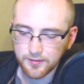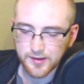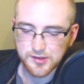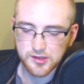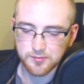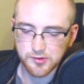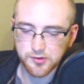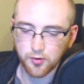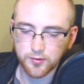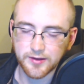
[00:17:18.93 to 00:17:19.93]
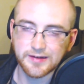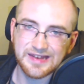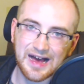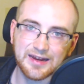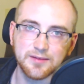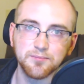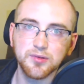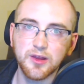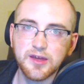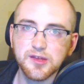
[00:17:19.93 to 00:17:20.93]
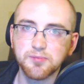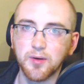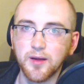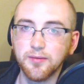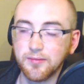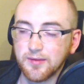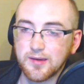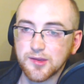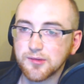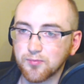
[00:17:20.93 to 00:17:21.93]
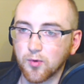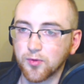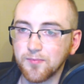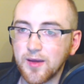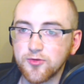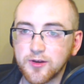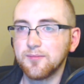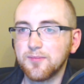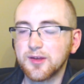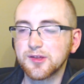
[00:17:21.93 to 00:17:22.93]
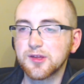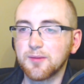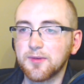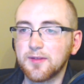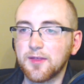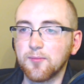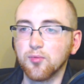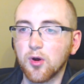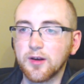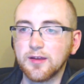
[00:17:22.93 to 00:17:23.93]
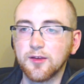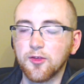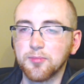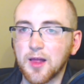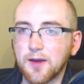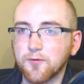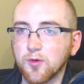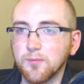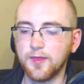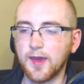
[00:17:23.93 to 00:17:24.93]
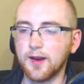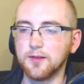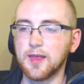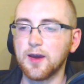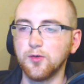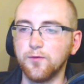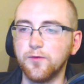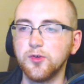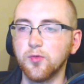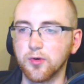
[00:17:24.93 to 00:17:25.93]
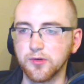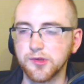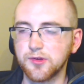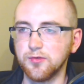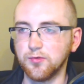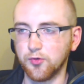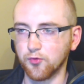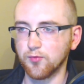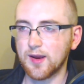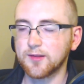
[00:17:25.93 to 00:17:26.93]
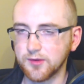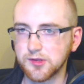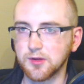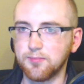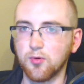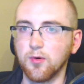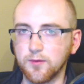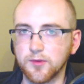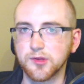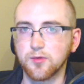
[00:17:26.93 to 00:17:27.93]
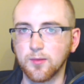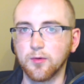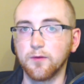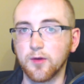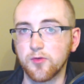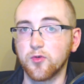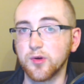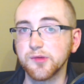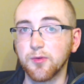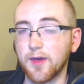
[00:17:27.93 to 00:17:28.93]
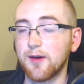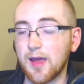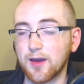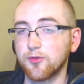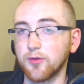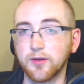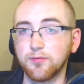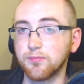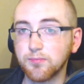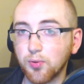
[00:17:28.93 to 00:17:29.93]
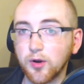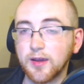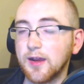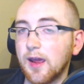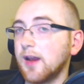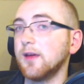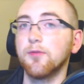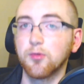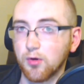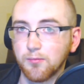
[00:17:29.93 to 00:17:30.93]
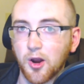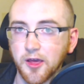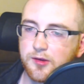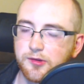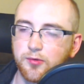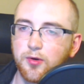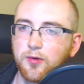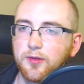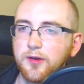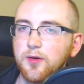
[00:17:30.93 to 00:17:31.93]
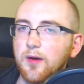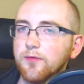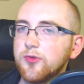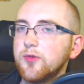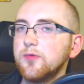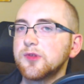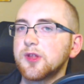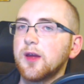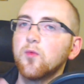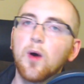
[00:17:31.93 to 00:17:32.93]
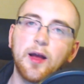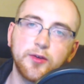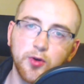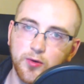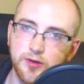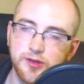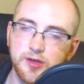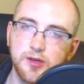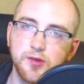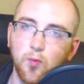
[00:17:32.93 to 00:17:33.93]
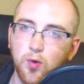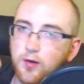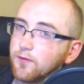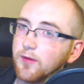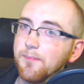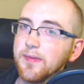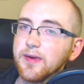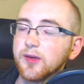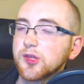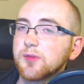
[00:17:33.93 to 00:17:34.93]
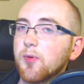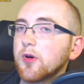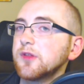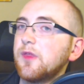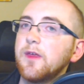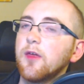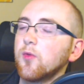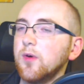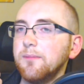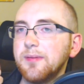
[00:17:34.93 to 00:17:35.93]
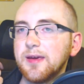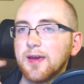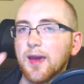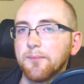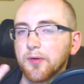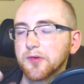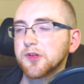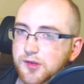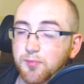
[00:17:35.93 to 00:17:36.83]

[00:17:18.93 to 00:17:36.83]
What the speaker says: That system is currently not in place, but it's worth mentioning because it's something that they brought into the platform that allowed viewers to directly support the streamer of their choice without actually putting in any of their own money. So currently you have 2 site-wide currencies, one of them being Sparks, the other one being Embers.